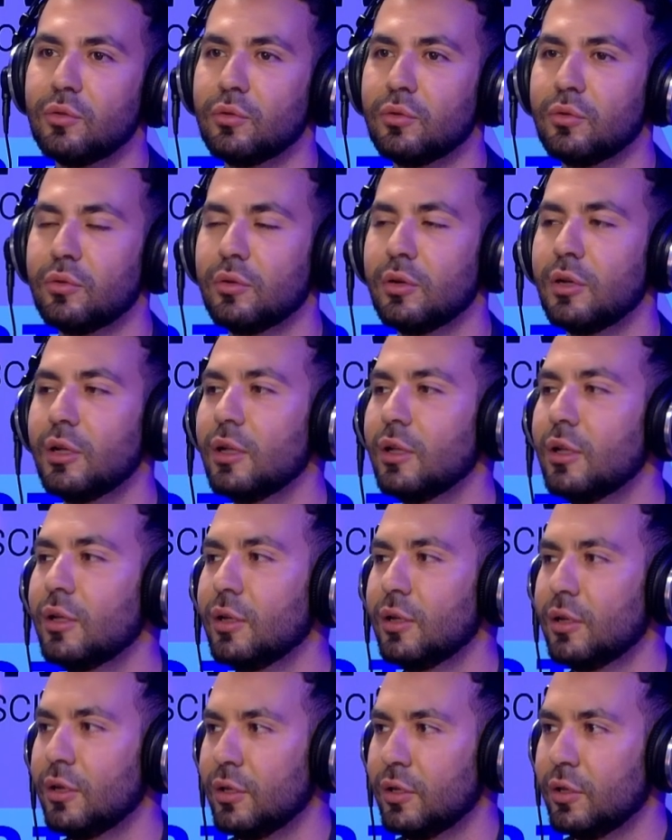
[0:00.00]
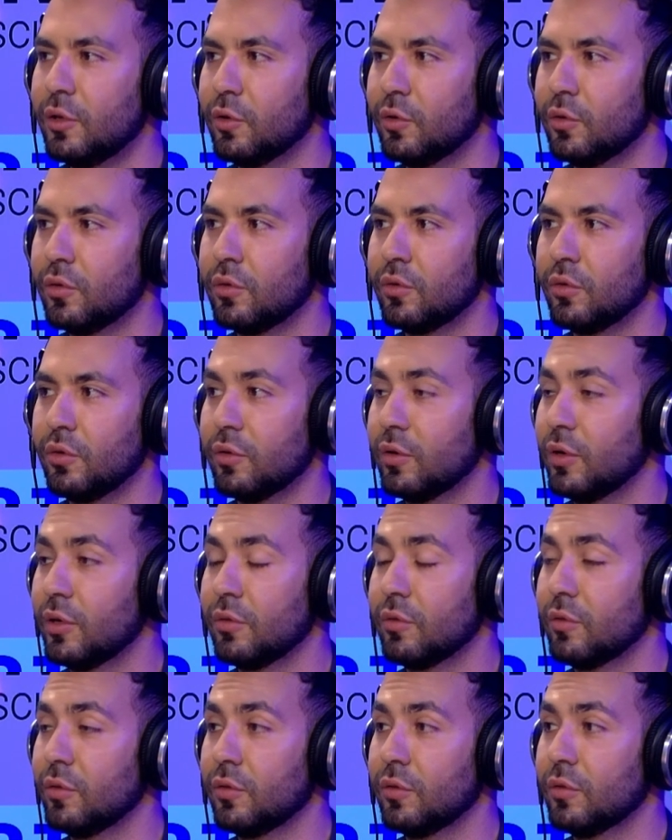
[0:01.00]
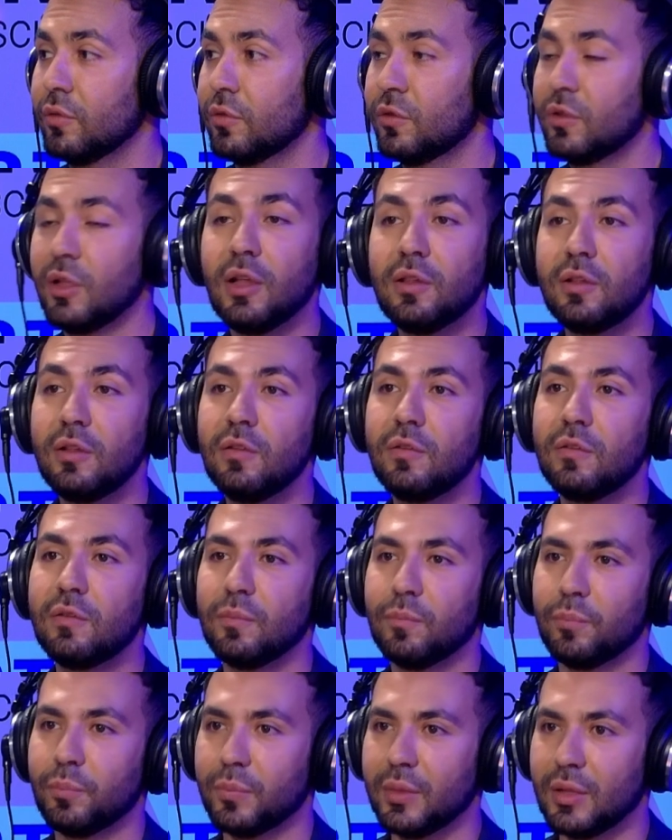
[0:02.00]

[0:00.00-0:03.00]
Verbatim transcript: to your I don't know, studies.